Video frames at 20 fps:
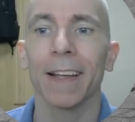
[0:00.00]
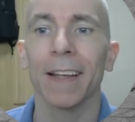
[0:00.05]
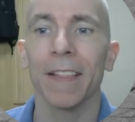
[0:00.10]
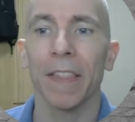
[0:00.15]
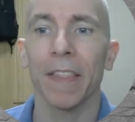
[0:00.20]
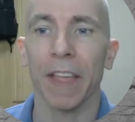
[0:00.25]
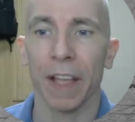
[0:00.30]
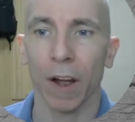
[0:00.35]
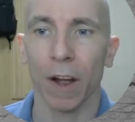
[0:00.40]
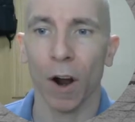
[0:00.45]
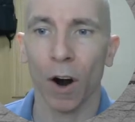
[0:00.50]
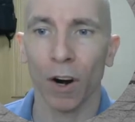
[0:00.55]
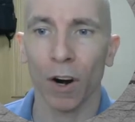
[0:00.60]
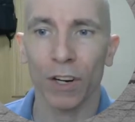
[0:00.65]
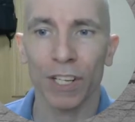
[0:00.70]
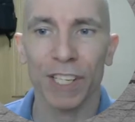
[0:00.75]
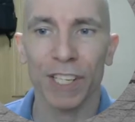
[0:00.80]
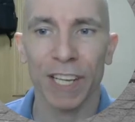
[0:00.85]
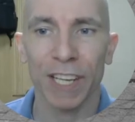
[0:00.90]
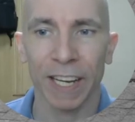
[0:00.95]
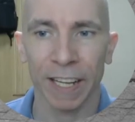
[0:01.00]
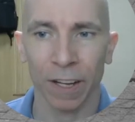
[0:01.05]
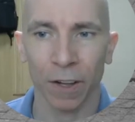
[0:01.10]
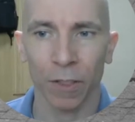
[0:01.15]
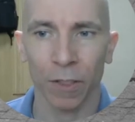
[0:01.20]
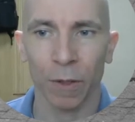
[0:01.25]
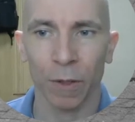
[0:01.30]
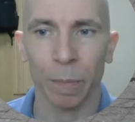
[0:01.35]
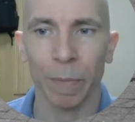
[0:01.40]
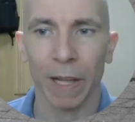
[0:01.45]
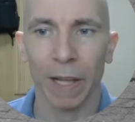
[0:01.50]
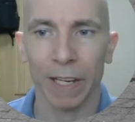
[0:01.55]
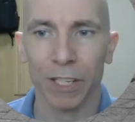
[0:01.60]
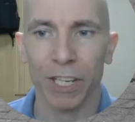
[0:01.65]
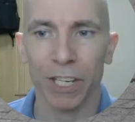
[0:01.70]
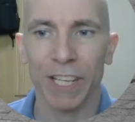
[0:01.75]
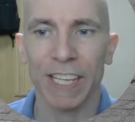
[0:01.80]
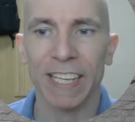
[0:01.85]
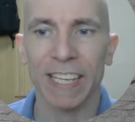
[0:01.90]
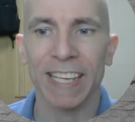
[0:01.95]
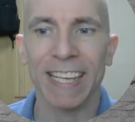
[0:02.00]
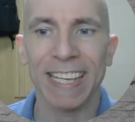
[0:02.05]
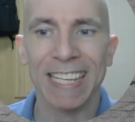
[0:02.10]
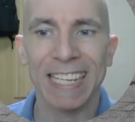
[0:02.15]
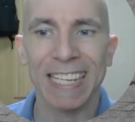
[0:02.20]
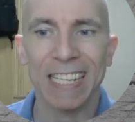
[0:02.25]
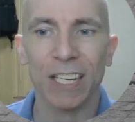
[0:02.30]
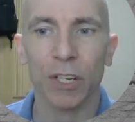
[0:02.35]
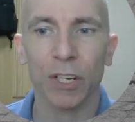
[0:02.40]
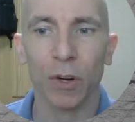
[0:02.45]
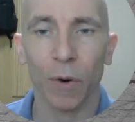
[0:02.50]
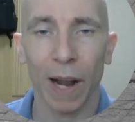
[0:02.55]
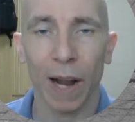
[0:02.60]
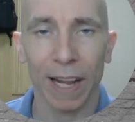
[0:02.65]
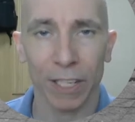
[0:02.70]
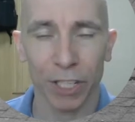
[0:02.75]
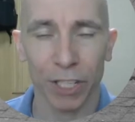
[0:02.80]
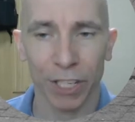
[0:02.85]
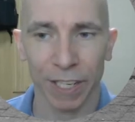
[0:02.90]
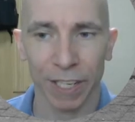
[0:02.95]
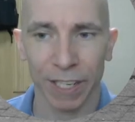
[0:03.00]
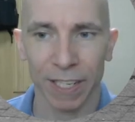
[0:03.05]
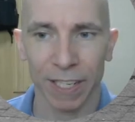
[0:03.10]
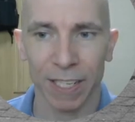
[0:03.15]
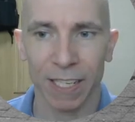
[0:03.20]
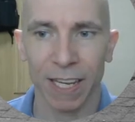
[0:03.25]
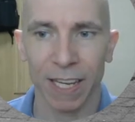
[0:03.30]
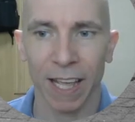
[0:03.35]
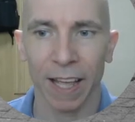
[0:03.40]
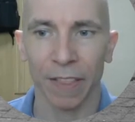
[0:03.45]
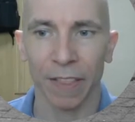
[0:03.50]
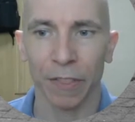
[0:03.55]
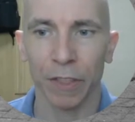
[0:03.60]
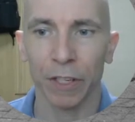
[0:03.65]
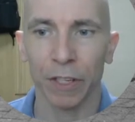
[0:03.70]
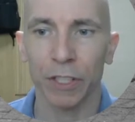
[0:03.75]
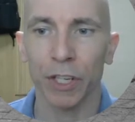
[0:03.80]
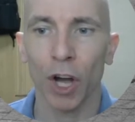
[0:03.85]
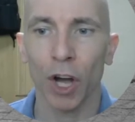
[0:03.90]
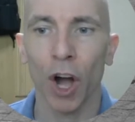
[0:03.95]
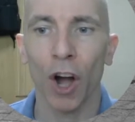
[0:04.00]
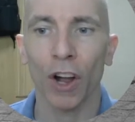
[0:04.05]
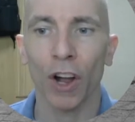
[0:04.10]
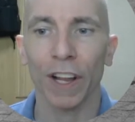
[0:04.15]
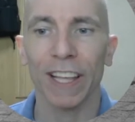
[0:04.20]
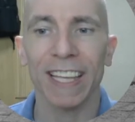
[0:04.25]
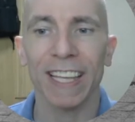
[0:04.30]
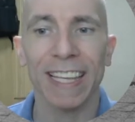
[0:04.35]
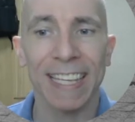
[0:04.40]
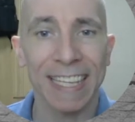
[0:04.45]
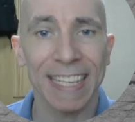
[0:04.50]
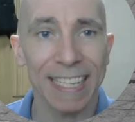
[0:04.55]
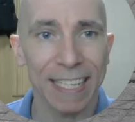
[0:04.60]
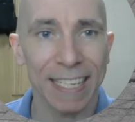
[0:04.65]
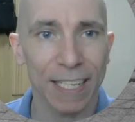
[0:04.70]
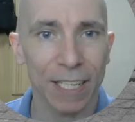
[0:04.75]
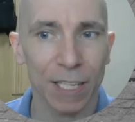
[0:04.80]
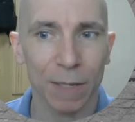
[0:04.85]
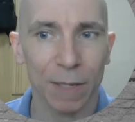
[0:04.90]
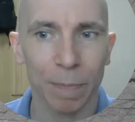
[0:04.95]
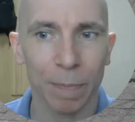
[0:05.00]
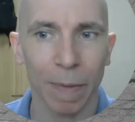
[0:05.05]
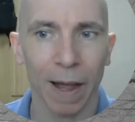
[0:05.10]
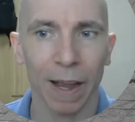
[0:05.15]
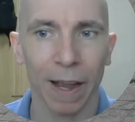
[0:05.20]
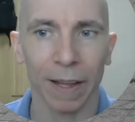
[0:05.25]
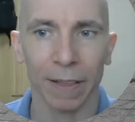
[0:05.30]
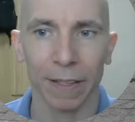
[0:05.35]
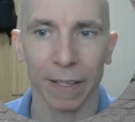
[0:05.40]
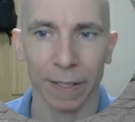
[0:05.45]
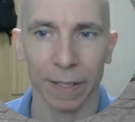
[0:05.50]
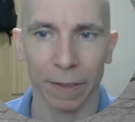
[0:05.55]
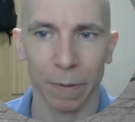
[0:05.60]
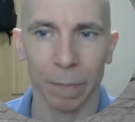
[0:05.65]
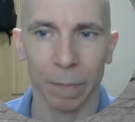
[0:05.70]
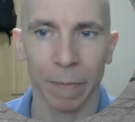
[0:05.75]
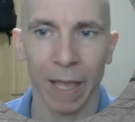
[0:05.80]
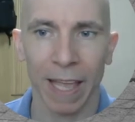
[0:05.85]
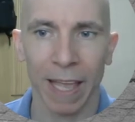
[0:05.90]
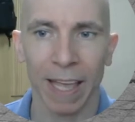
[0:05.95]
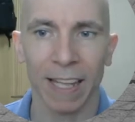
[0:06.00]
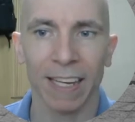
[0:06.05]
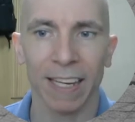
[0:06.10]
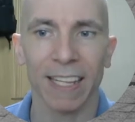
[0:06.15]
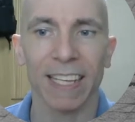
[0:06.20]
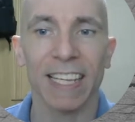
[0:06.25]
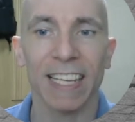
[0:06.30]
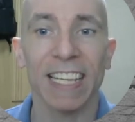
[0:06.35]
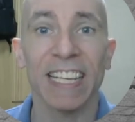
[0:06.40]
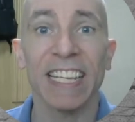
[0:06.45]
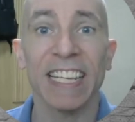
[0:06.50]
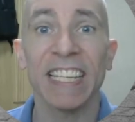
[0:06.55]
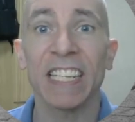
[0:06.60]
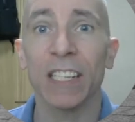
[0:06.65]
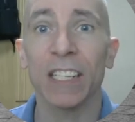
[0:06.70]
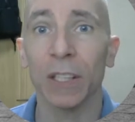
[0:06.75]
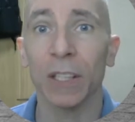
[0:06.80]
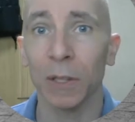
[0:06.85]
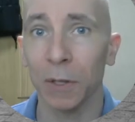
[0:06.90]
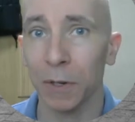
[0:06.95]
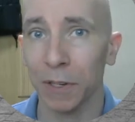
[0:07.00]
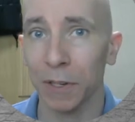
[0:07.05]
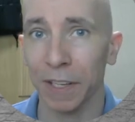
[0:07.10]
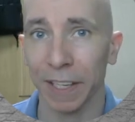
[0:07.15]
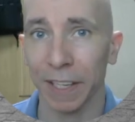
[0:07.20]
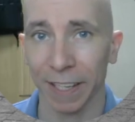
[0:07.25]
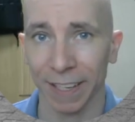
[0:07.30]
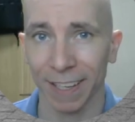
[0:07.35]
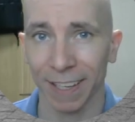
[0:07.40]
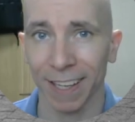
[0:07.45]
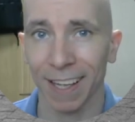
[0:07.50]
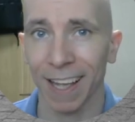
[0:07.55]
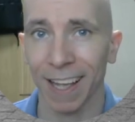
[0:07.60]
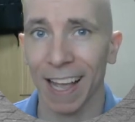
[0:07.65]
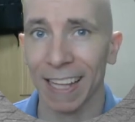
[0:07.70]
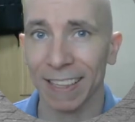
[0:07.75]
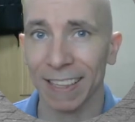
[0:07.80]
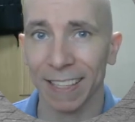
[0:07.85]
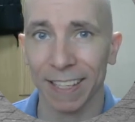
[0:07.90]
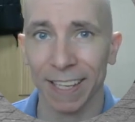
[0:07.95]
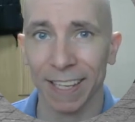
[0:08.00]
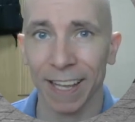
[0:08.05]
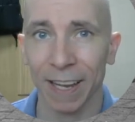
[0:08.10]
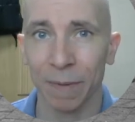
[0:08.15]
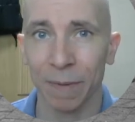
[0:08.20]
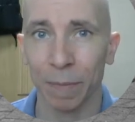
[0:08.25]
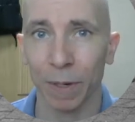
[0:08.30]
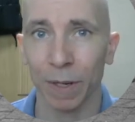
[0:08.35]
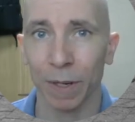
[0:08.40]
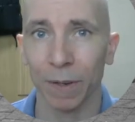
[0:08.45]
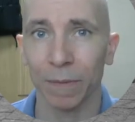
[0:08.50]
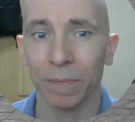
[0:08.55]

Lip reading: They are sitting on the bench. He is scratching his head. The dog is smiling. The man is looking at the camera.